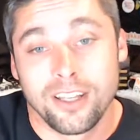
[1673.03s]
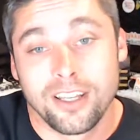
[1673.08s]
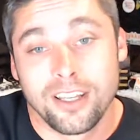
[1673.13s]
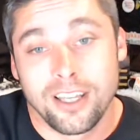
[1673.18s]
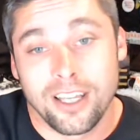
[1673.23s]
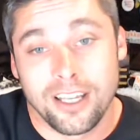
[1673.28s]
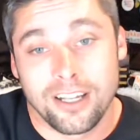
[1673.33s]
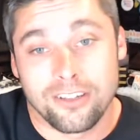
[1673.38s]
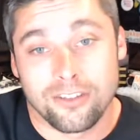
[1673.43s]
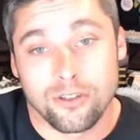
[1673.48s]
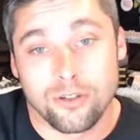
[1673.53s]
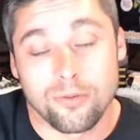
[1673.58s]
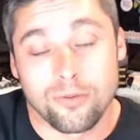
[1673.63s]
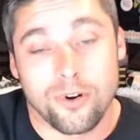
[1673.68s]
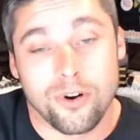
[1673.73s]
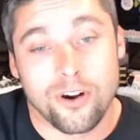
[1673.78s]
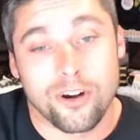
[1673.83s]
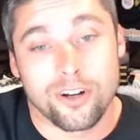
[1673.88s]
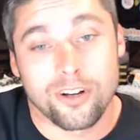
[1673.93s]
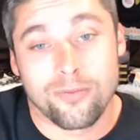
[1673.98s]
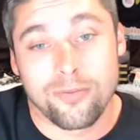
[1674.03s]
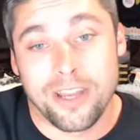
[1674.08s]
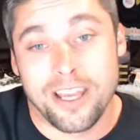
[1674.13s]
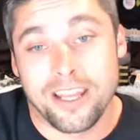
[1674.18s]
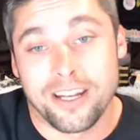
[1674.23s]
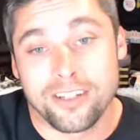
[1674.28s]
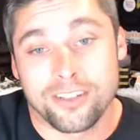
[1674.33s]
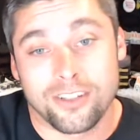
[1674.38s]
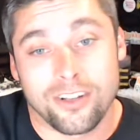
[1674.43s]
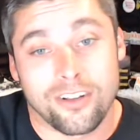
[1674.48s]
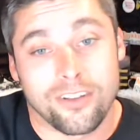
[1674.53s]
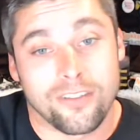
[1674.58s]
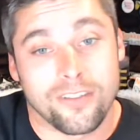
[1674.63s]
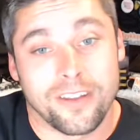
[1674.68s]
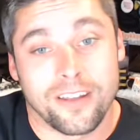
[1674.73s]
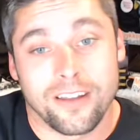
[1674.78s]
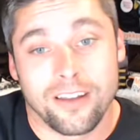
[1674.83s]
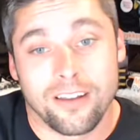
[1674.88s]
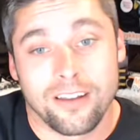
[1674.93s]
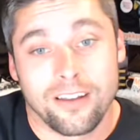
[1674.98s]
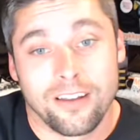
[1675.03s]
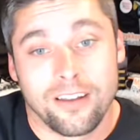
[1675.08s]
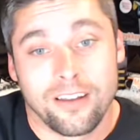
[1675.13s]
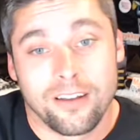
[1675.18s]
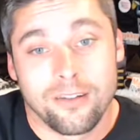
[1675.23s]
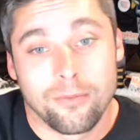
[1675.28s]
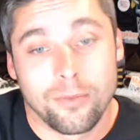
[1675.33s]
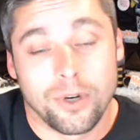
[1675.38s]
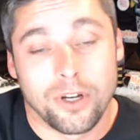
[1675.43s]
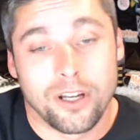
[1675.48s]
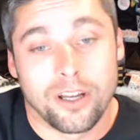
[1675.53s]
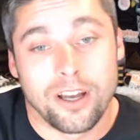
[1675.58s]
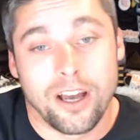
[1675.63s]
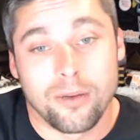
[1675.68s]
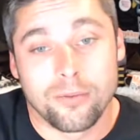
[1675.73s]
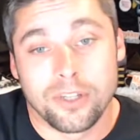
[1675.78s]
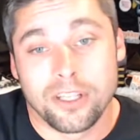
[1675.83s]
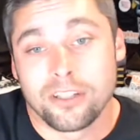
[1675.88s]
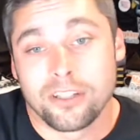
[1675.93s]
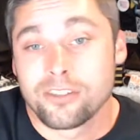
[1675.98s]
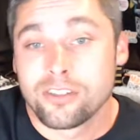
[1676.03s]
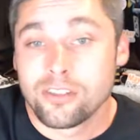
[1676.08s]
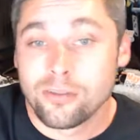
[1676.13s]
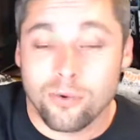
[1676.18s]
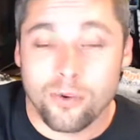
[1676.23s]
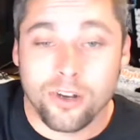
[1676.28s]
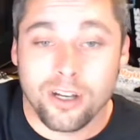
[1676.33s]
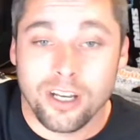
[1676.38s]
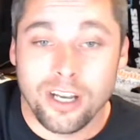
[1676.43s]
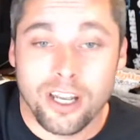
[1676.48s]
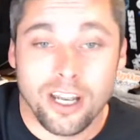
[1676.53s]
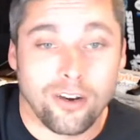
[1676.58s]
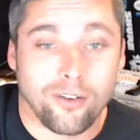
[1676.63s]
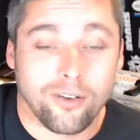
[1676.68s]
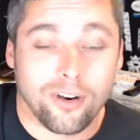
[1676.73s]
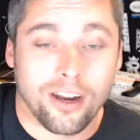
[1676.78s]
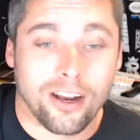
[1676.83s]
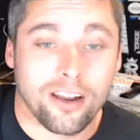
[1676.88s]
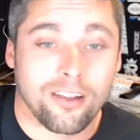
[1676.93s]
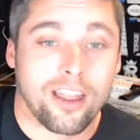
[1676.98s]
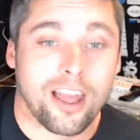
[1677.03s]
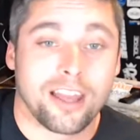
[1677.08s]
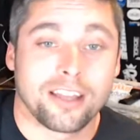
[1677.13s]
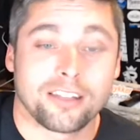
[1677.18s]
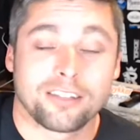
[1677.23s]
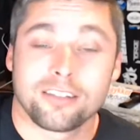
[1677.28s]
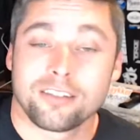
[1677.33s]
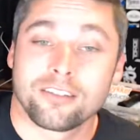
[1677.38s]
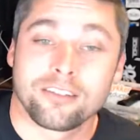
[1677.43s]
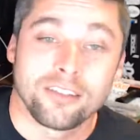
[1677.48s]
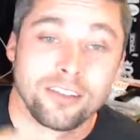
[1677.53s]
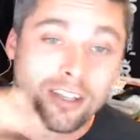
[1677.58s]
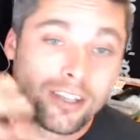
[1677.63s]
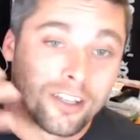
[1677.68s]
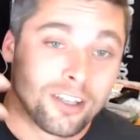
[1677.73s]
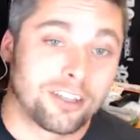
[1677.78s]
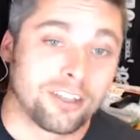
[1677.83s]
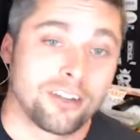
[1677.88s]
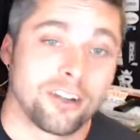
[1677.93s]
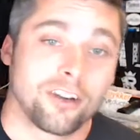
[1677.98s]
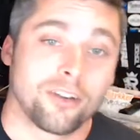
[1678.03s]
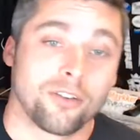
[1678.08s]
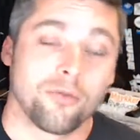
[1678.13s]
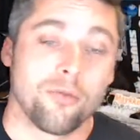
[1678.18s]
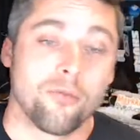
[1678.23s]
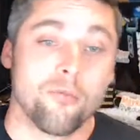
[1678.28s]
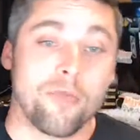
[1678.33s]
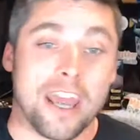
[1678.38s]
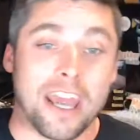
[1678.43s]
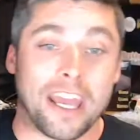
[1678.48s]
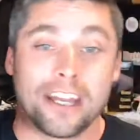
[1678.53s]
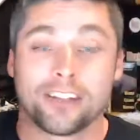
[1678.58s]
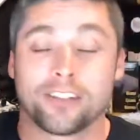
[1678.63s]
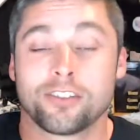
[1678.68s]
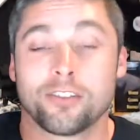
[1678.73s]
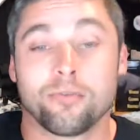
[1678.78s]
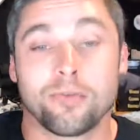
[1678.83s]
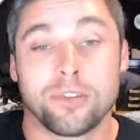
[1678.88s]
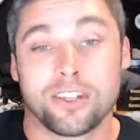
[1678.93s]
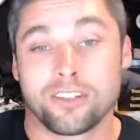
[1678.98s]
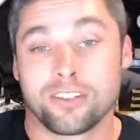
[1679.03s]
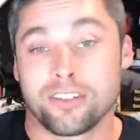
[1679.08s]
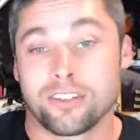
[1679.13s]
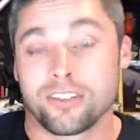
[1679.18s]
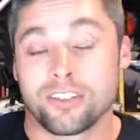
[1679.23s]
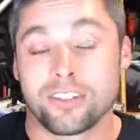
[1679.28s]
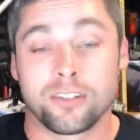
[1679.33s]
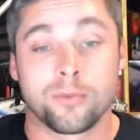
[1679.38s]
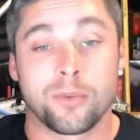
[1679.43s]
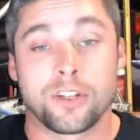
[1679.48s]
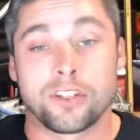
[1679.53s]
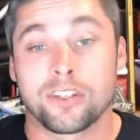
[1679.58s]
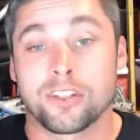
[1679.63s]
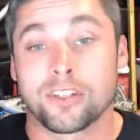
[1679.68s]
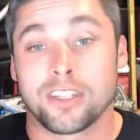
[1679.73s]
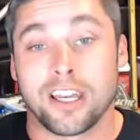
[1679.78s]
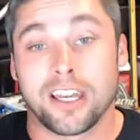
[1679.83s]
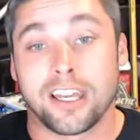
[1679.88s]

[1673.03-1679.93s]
and it's super hard to manage all of that. But I'm getting to the point now where I like to, manage the business as much as I